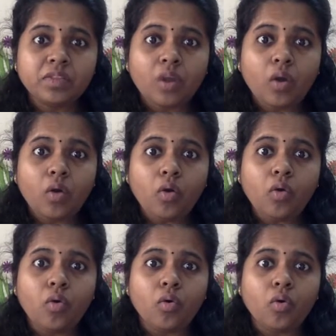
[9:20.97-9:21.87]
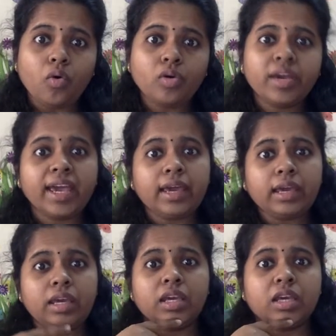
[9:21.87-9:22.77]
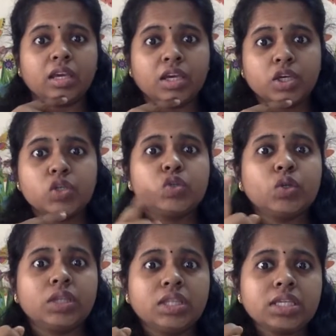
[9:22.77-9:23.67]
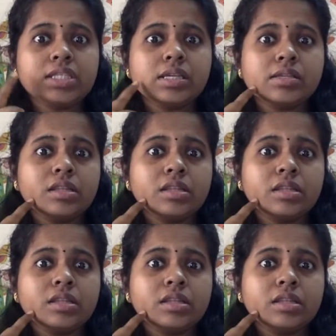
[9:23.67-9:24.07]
Oh, okay. So this is